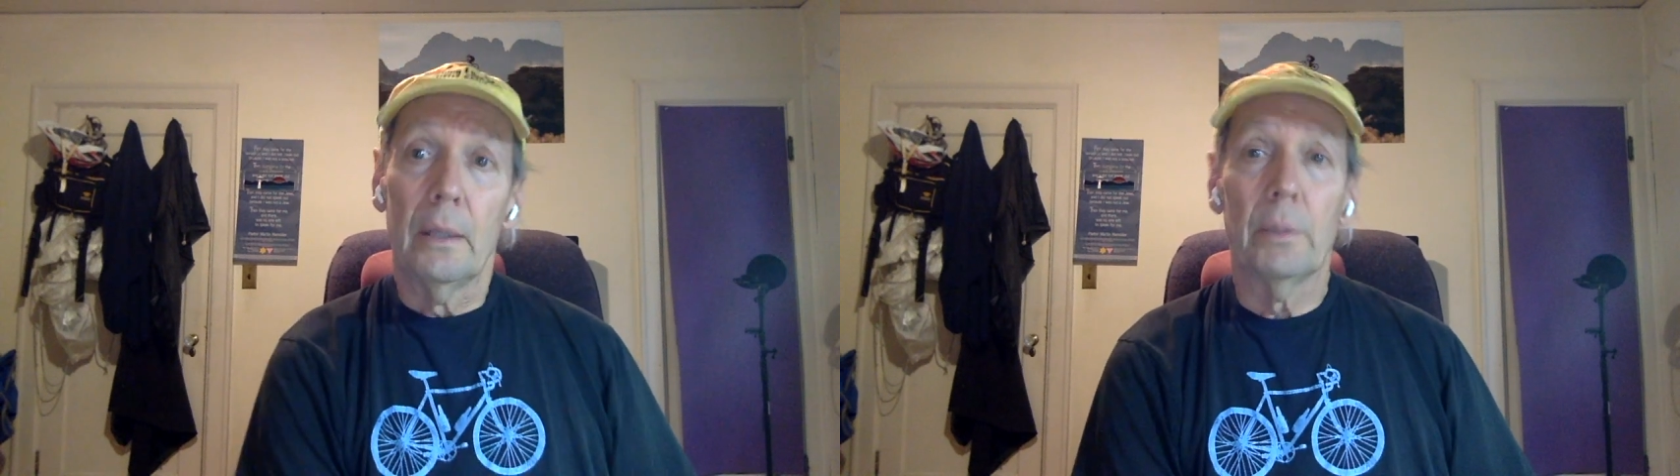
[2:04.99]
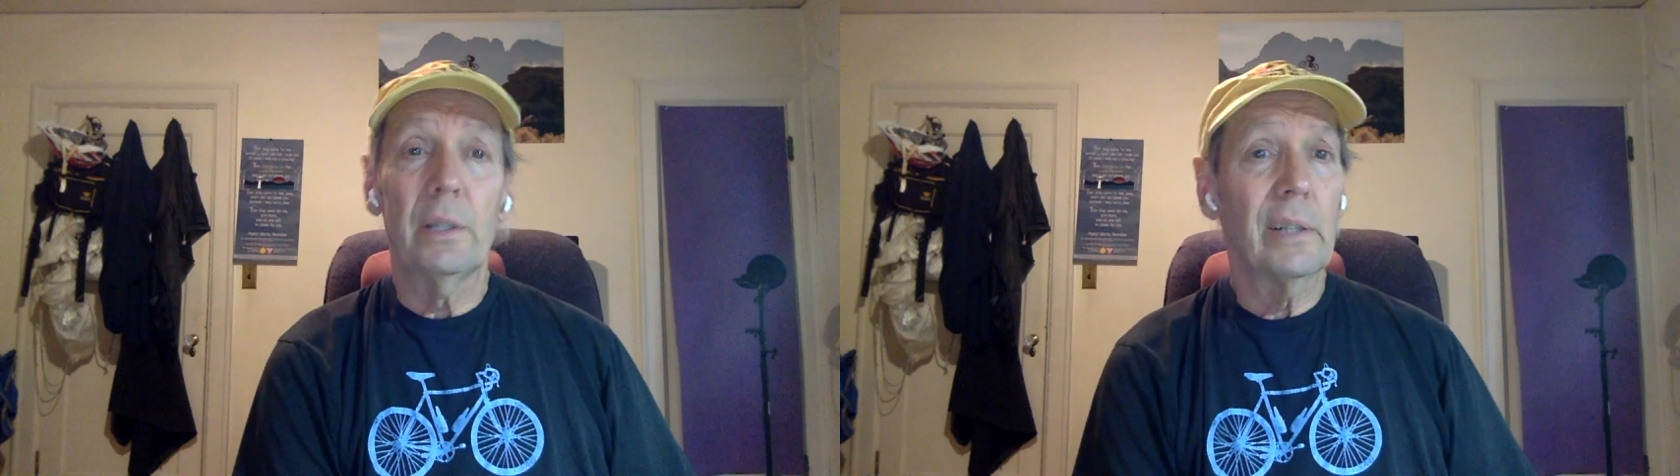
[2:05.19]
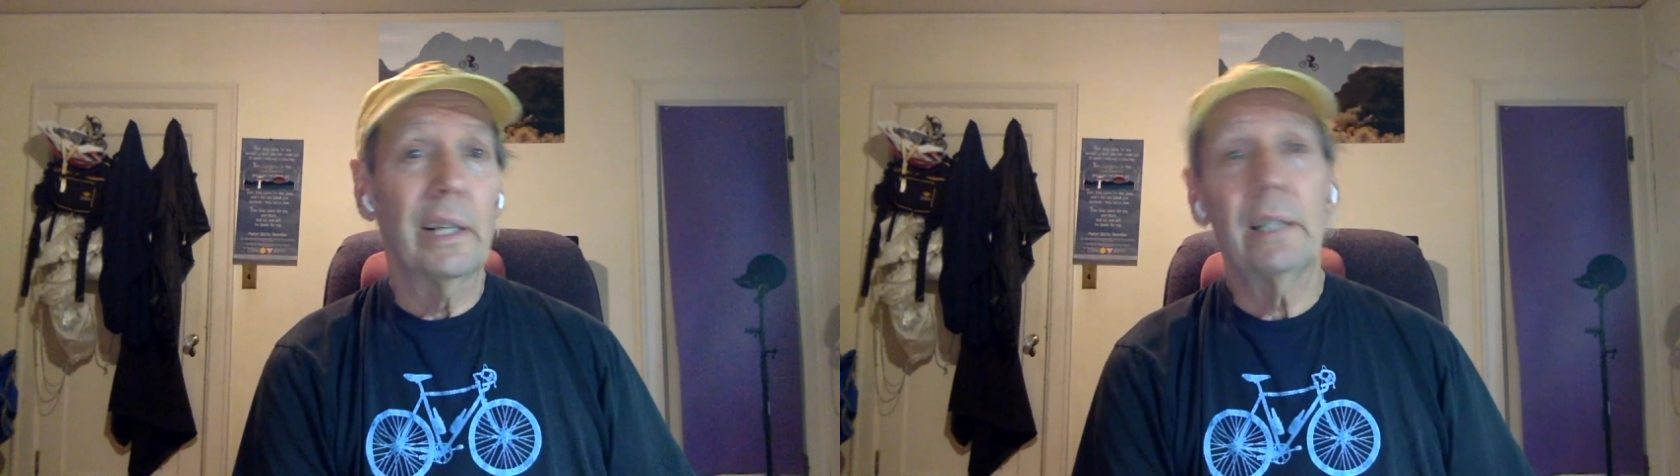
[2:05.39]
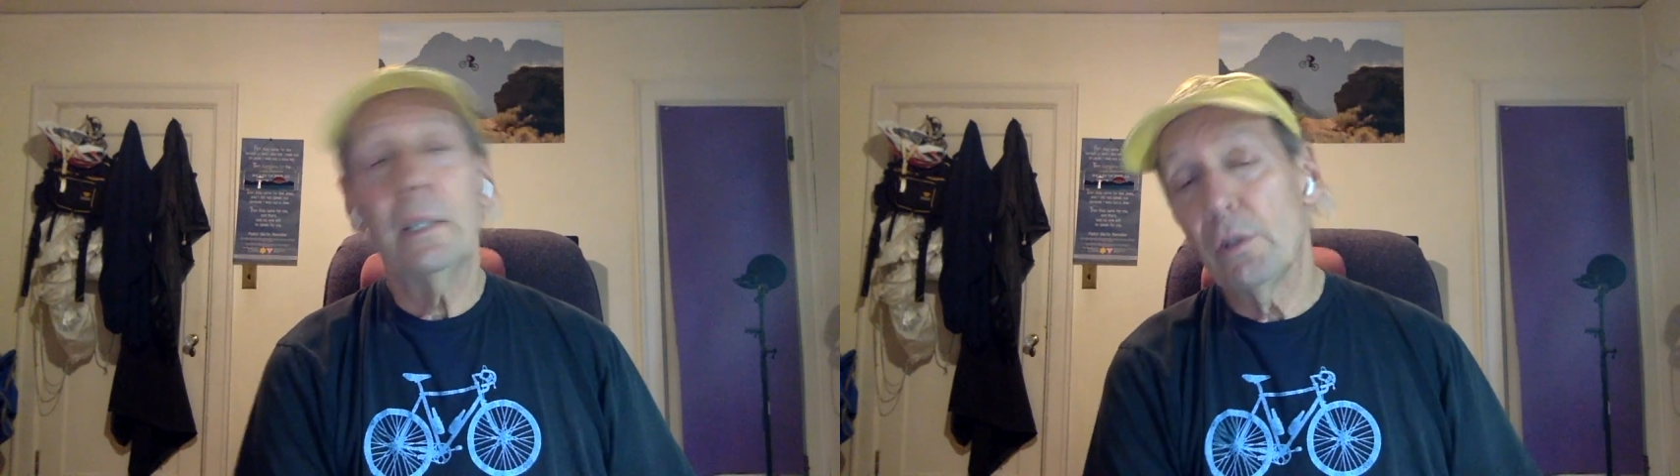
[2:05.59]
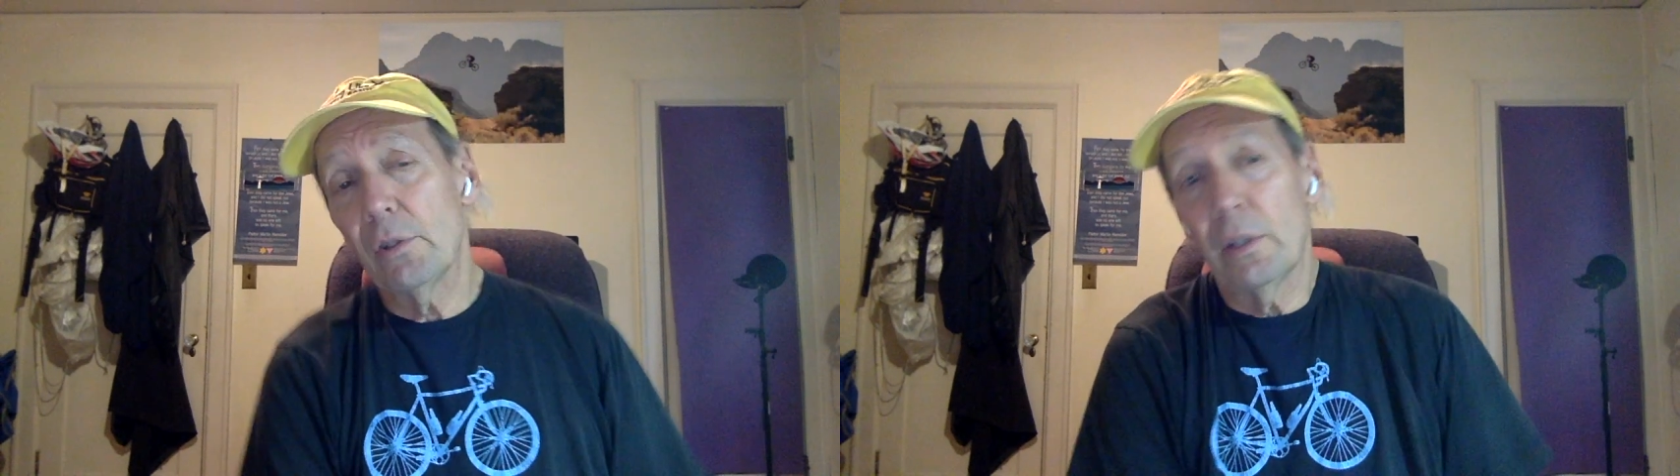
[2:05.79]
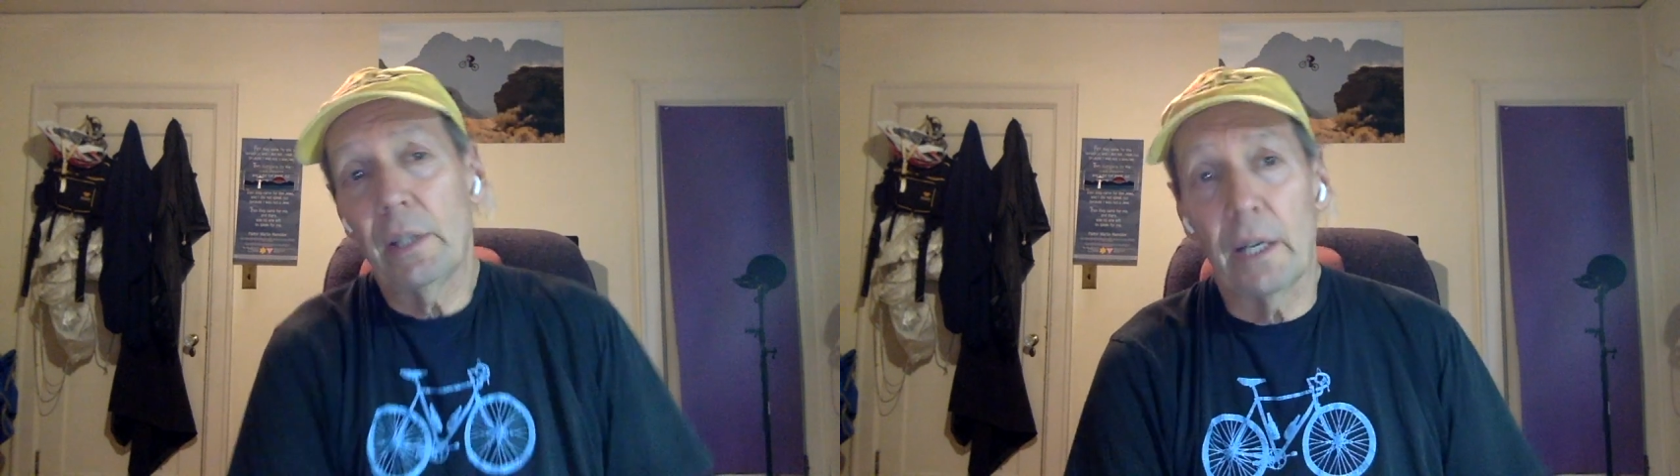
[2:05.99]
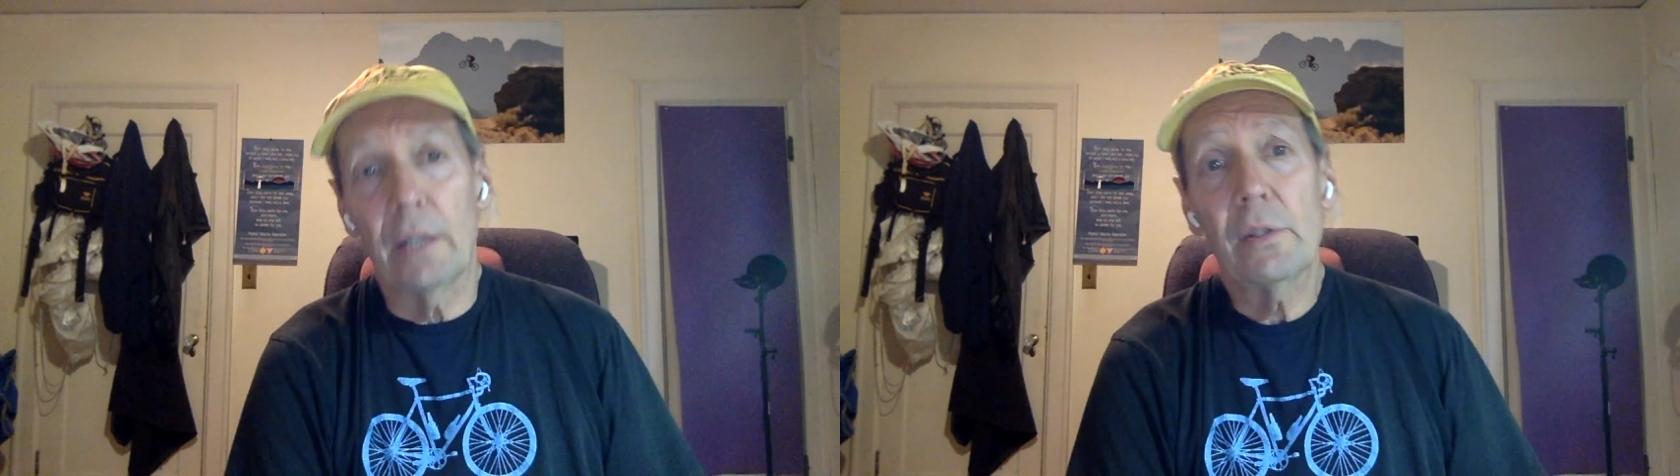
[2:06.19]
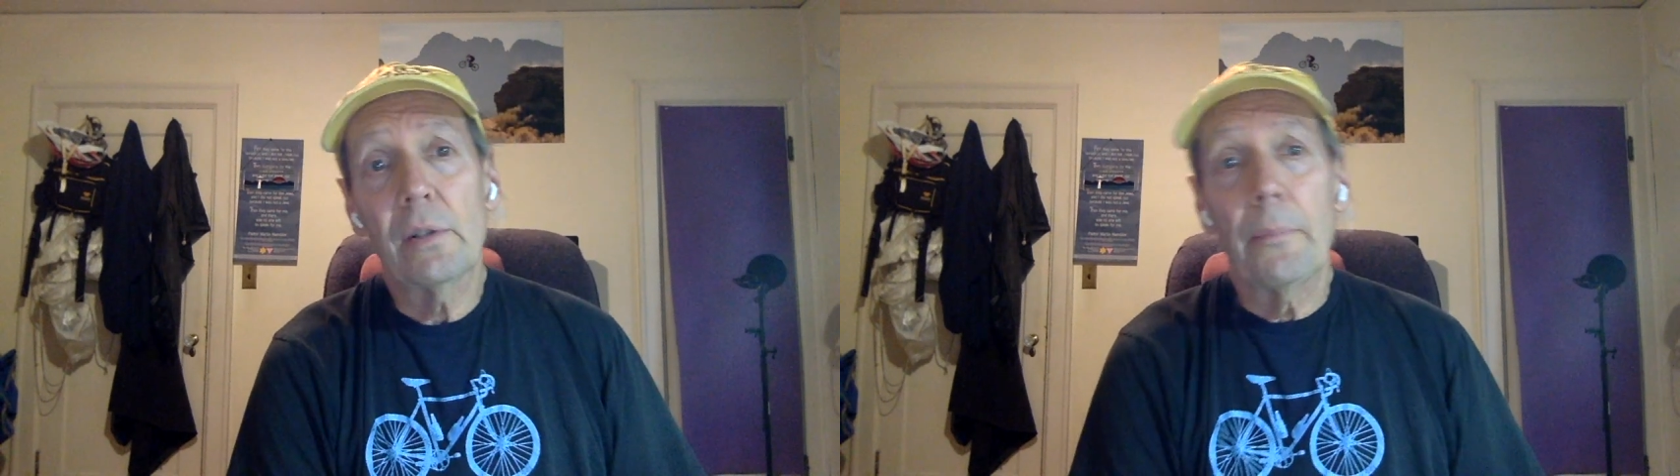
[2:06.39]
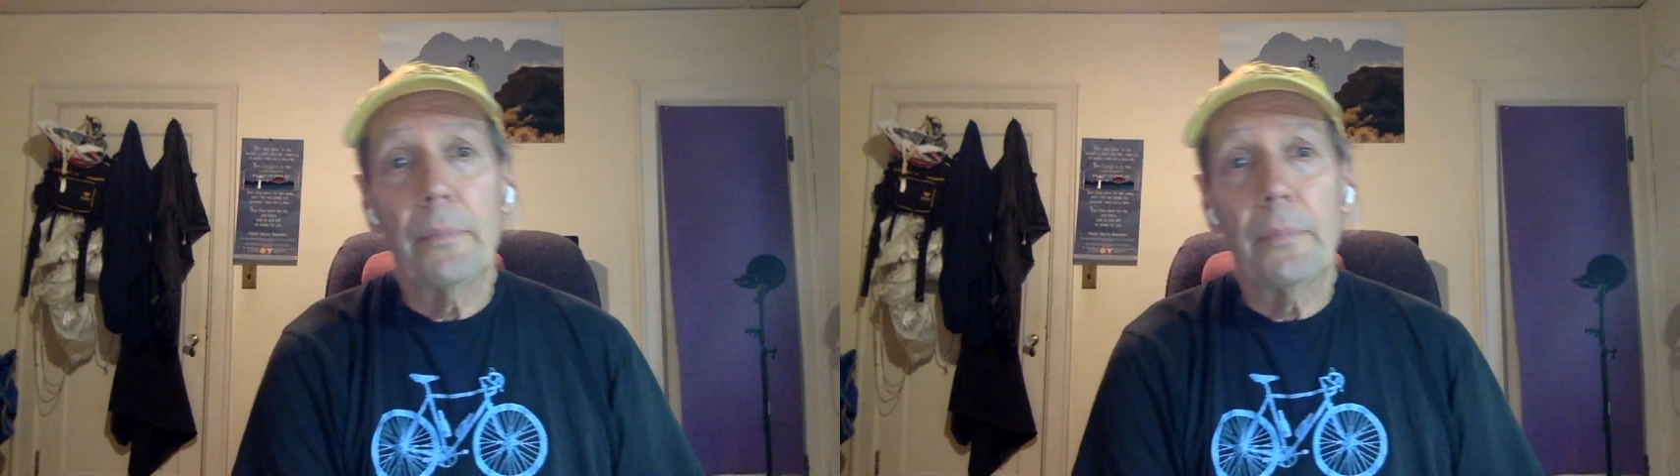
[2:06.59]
they're handy just in case.